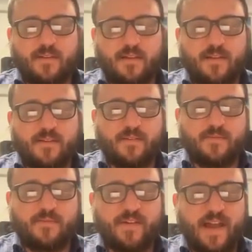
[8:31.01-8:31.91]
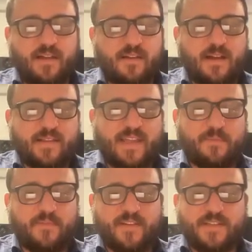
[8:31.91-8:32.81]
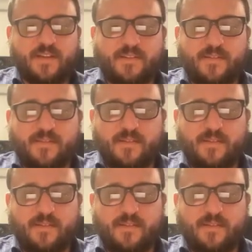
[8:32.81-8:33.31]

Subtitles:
file on top of each other,